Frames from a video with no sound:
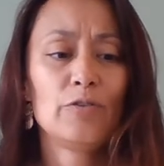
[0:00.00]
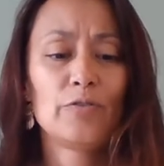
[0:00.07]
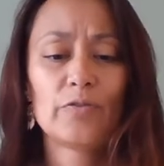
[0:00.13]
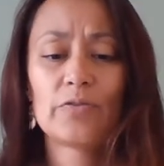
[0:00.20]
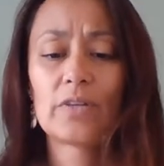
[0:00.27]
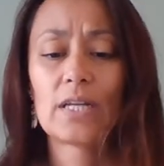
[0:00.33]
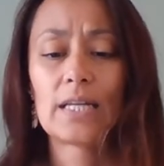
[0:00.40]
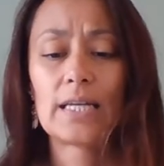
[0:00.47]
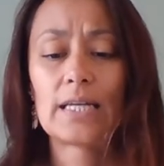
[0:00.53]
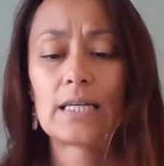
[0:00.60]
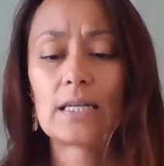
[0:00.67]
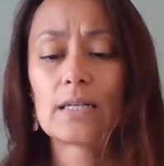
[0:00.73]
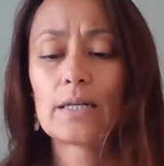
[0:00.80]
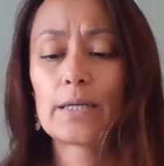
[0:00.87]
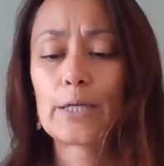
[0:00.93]

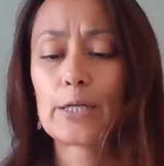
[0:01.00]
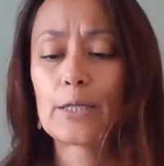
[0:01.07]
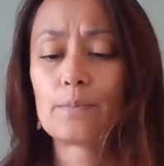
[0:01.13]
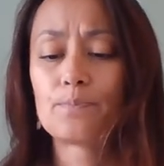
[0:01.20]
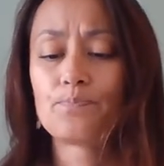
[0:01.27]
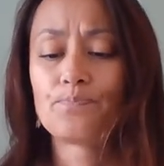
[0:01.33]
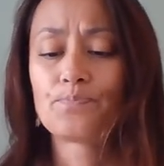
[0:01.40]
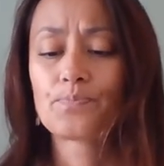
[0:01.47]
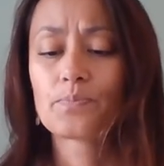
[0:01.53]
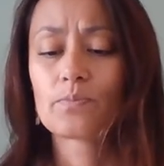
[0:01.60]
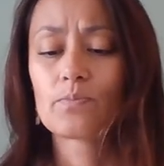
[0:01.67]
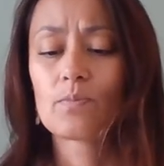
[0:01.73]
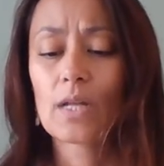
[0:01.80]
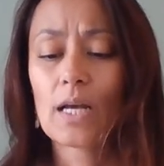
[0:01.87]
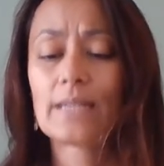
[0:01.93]
feeling
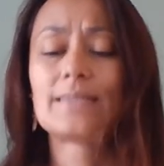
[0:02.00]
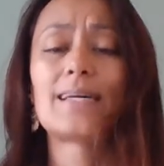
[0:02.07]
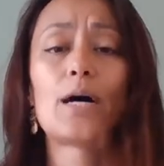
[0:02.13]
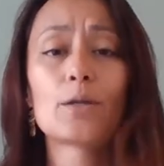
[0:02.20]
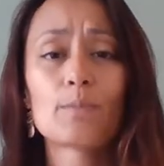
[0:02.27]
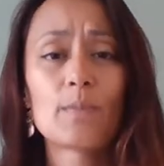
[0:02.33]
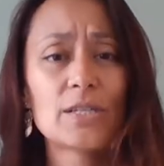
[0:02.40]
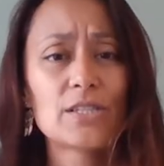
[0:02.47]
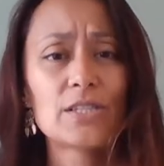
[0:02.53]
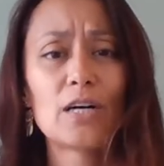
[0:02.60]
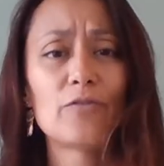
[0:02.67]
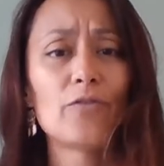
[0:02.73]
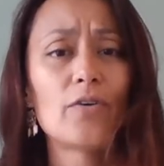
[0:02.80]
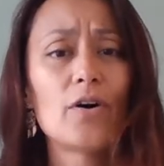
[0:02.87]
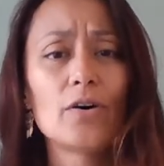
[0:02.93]
and doubting
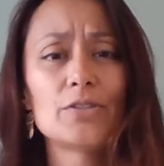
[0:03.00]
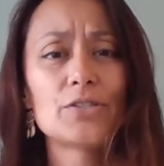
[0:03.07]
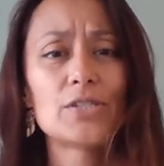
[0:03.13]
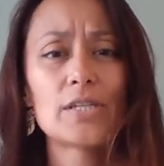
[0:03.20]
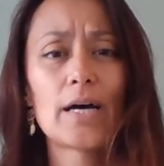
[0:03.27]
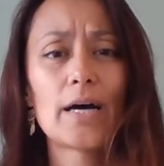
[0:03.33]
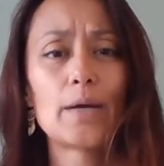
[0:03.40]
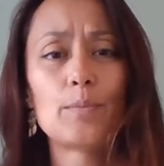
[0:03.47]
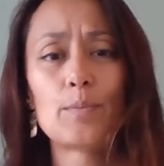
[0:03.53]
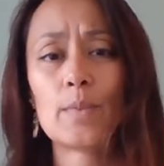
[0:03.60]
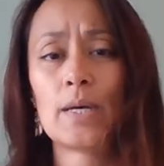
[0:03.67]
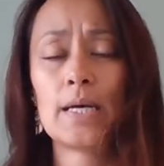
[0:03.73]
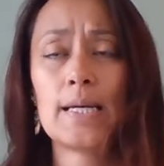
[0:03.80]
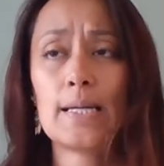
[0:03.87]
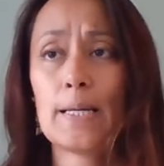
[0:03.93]
myself all the
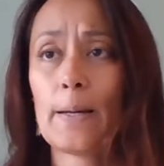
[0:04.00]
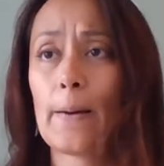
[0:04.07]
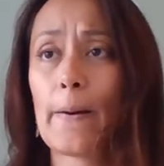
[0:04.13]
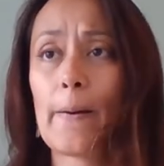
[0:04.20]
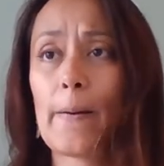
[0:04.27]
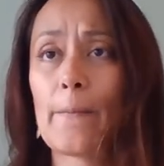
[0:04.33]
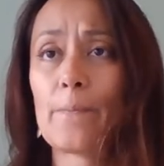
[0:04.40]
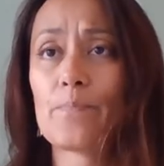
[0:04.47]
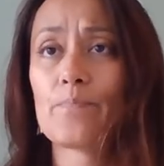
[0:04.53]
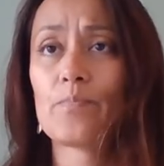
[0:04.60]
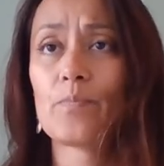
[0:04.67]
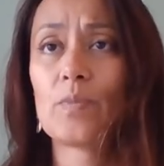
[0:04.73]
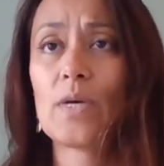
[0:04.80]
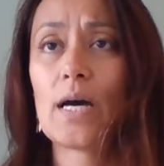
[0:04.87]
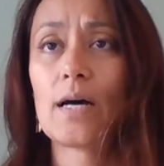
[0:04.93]
time?
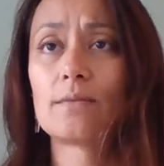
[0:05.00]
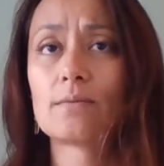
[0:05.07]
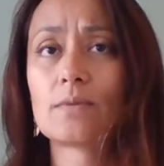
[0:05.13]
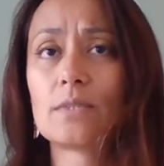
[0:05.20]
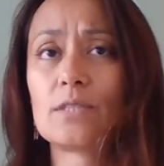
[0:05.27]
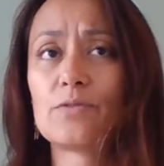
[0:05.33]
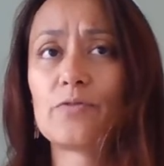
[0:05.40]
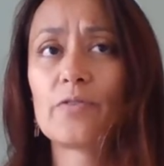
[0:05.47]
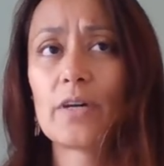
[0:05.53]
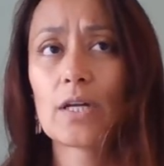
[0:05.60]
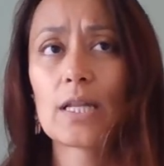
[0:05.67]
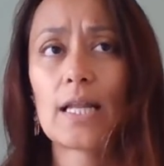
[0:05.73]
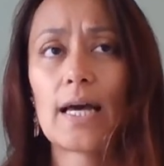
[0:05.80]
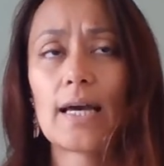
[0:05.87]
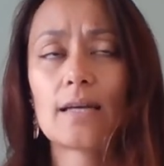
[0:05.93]
Yeah, it
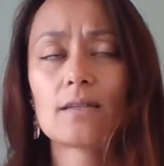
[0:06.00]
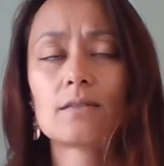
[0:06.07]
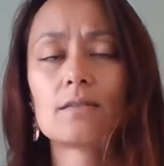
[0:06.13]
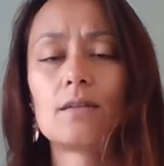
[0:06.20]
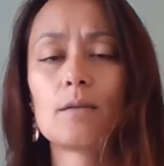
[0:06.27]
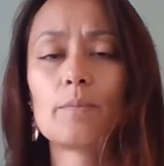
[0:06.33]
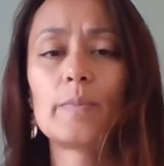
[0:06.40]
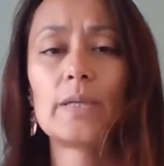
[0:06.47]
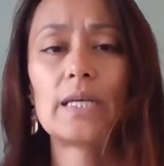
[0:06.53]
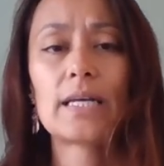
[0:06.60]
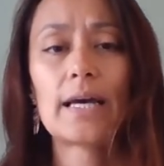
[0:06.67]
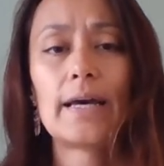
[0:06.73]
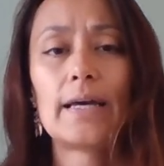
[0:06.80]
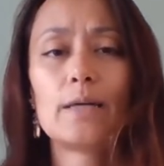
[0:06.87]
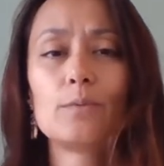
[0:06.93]
felt like not
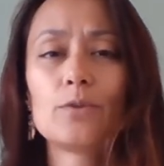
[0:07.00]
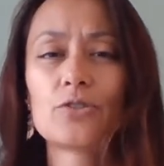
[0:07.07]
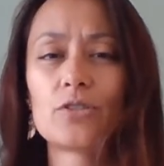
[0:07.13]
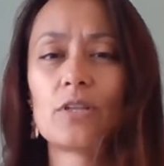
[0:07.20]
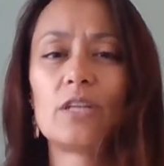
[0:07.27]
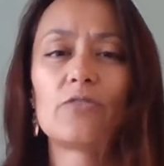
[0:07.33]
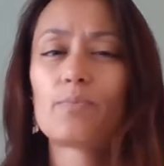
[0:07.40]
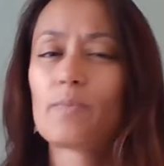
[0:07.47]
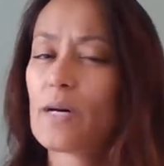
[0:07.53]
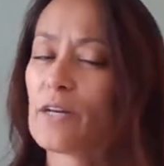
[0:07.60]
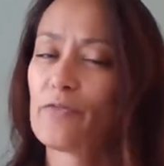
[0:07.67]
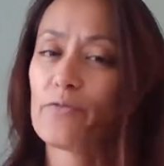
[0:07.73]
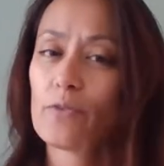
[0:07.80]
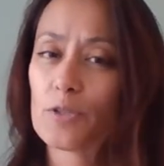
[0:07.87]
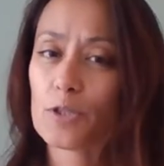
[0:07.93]
being able to live my
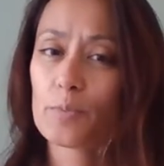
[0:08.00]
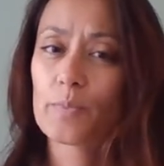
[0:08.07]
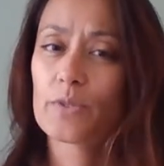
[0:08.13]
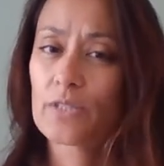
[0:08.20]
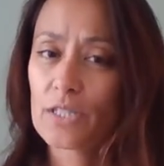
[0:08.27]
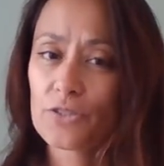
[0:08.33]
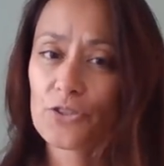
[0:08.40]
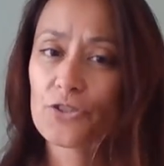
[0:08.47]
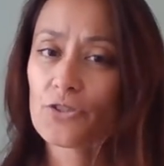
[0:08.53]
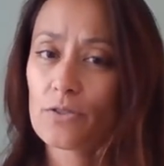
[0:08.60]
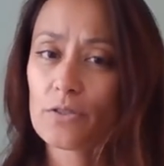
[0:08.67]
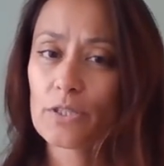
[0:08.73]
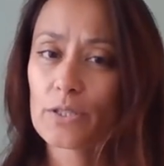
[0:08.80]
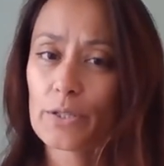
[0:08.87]
fullest potential.